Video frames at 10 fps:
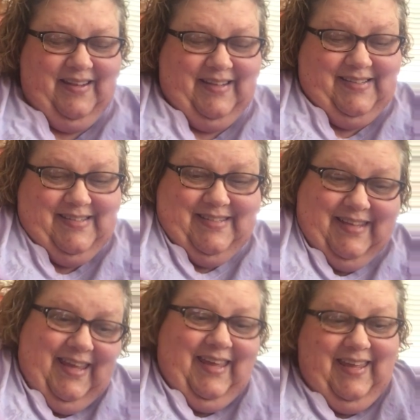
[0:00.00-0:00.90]
Let's
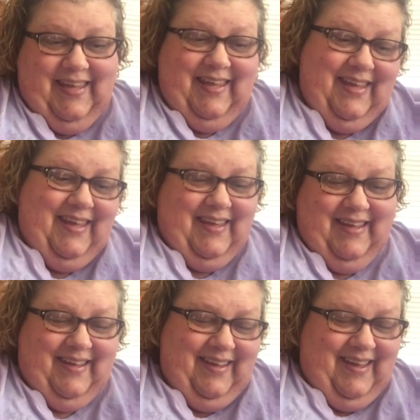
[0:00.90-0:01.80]

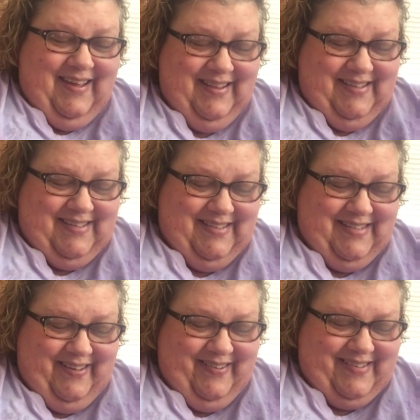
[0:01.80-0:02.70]
see. This is
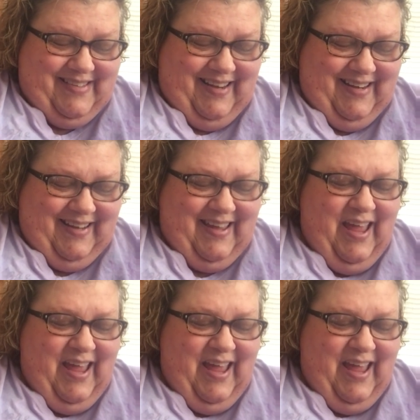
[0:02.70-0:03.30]
so exciting.